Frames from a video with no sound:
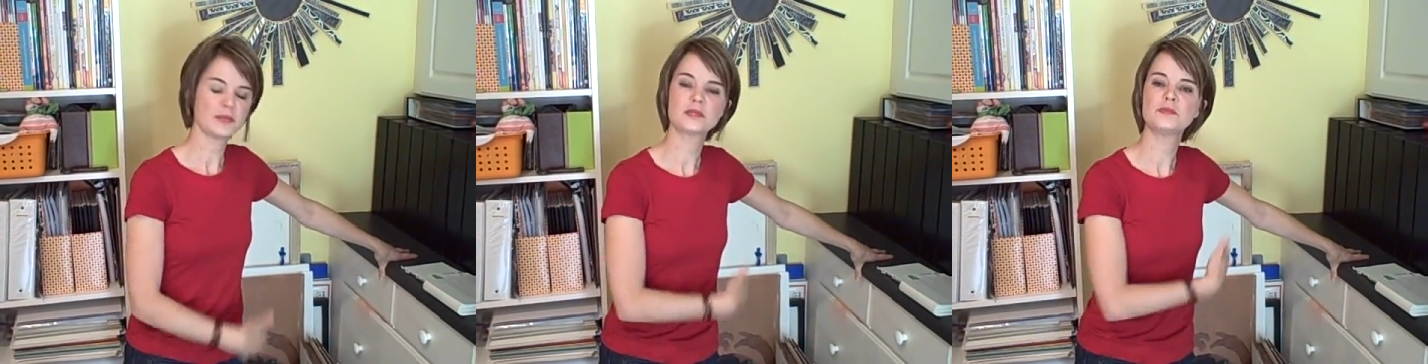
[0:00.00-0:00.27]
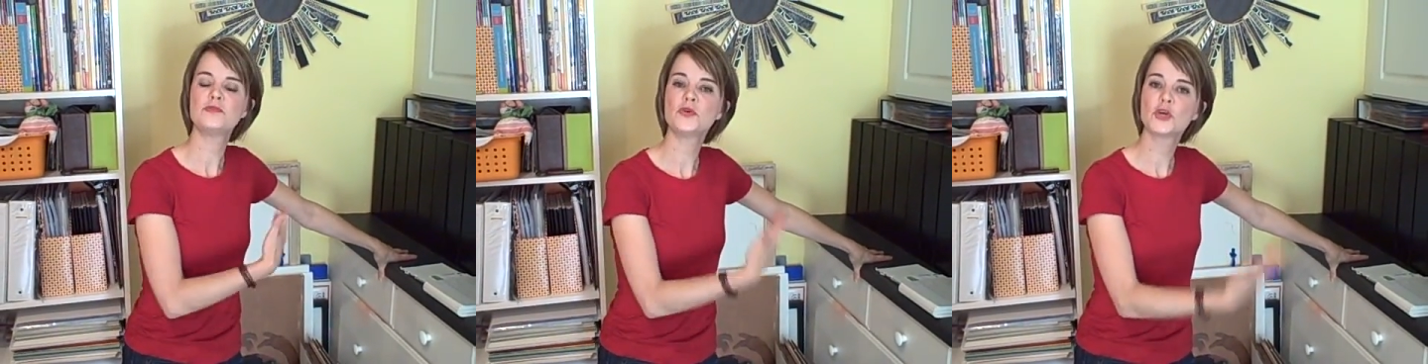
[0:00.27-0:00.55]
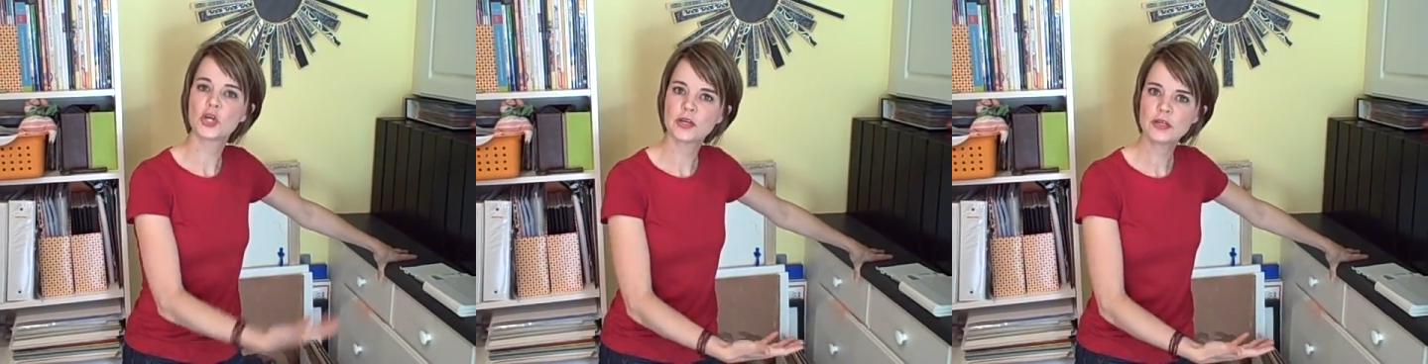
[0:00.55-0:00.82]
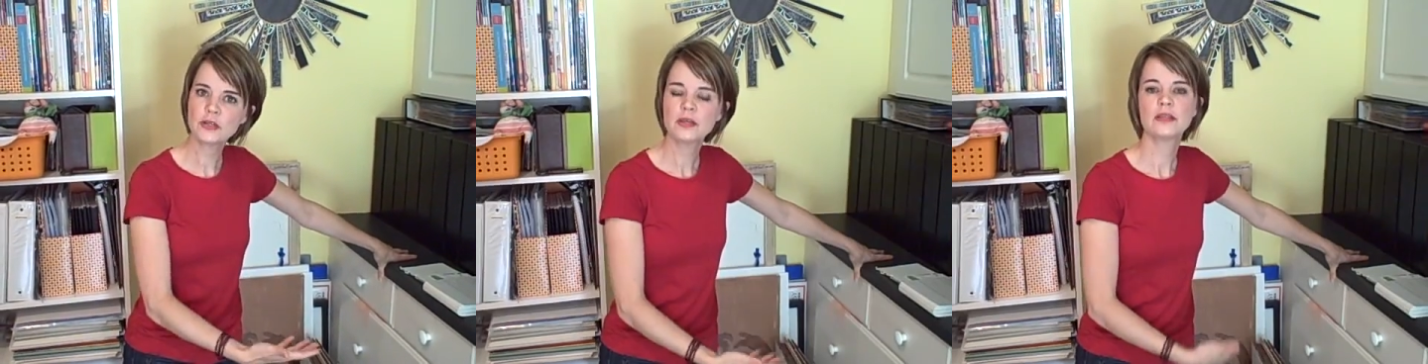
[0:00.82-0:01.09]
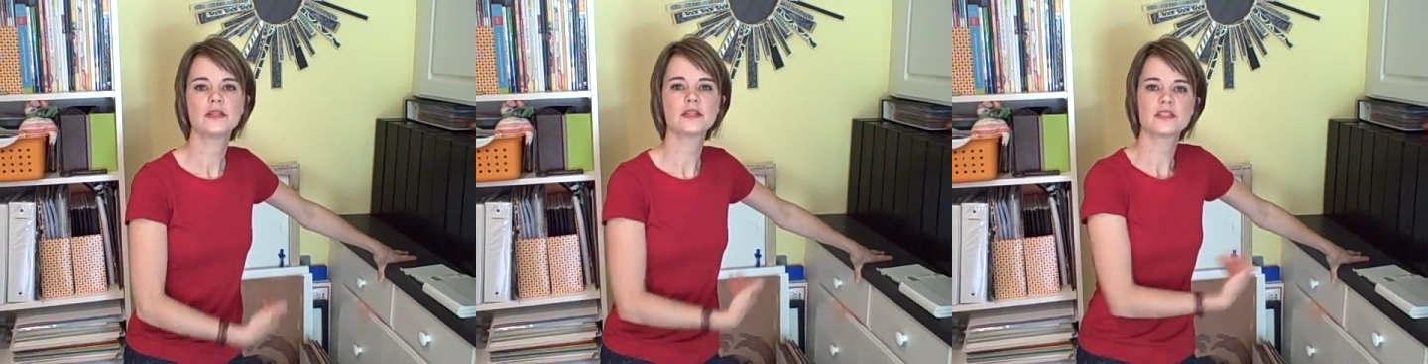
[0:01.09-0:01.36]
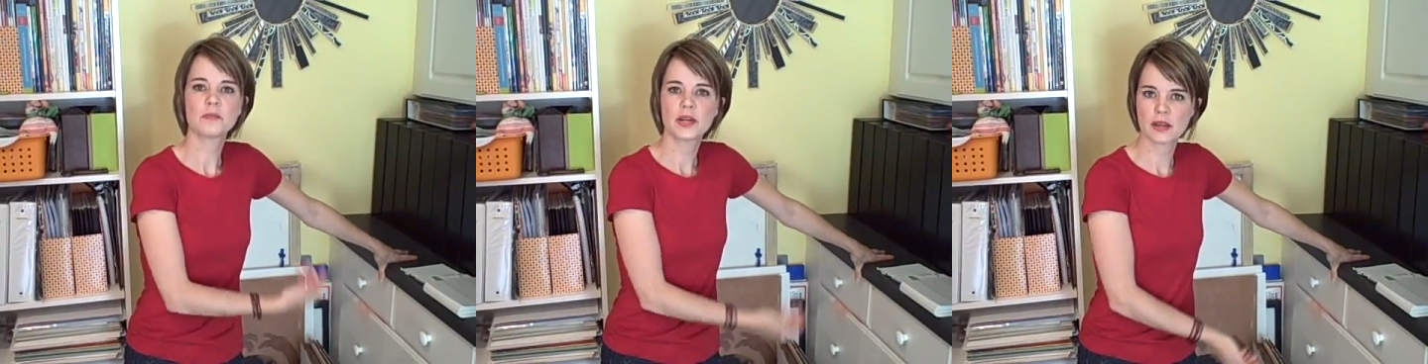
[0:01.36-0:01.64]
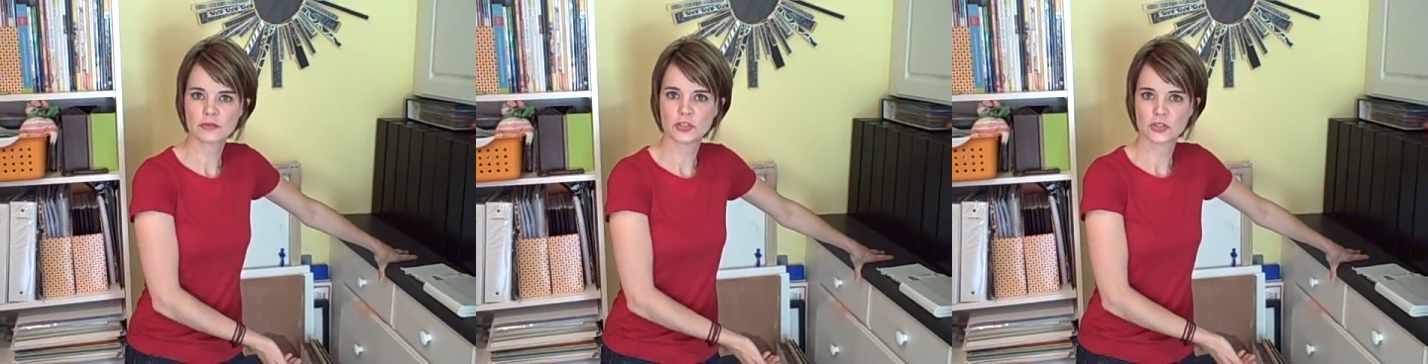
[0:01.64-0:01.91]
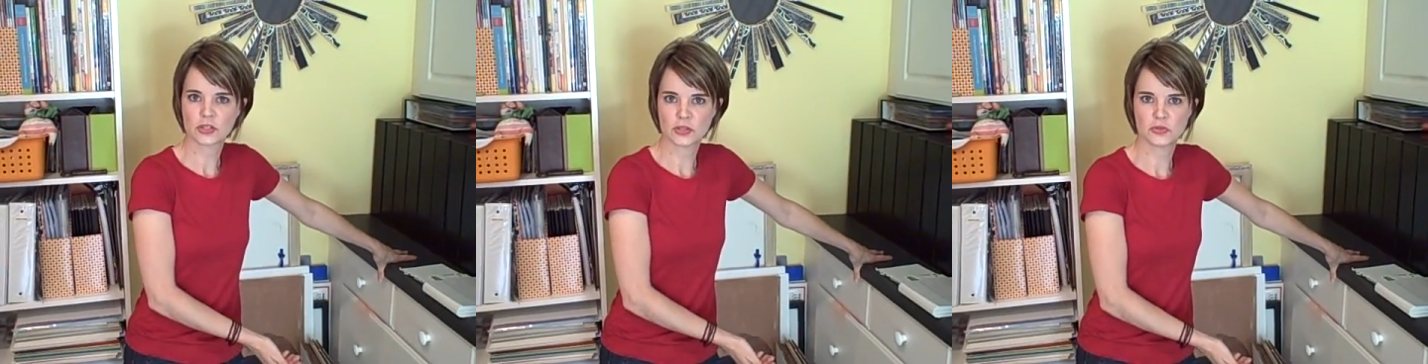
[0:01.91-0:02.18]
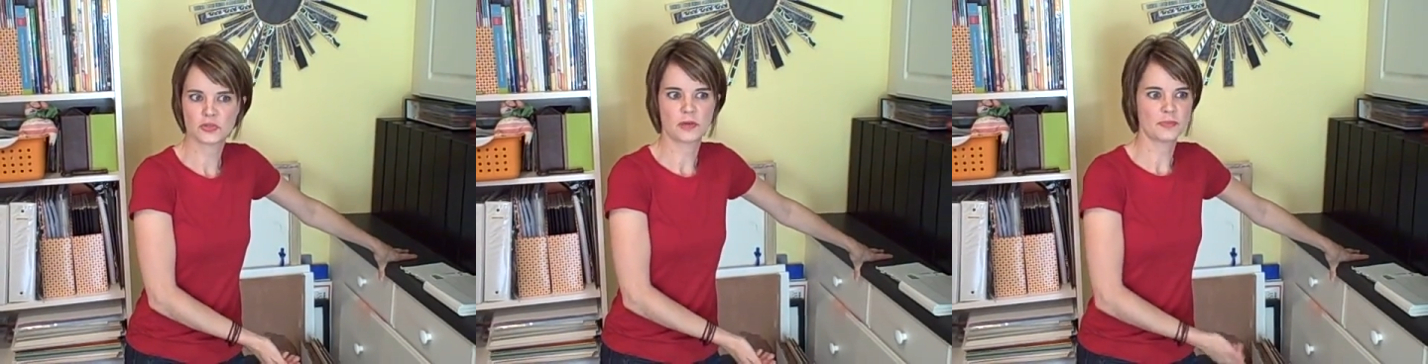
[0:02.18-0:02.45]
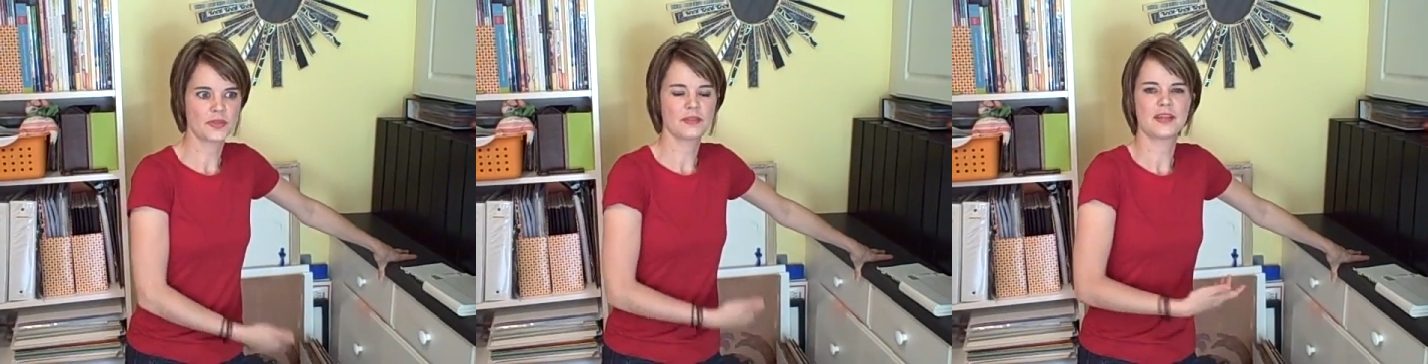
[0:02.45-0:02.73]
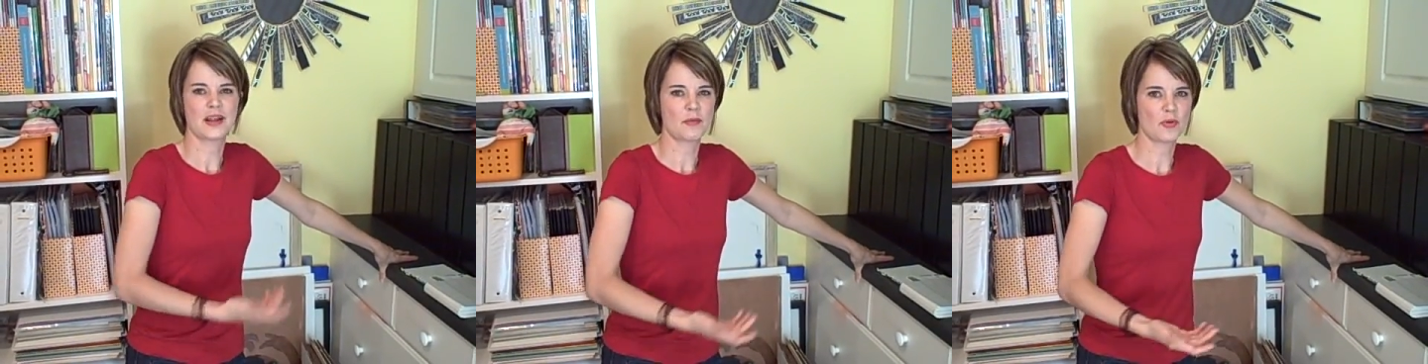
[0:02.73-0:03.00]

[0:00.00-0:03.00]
Makes me feel good that somebody else is going to use something that I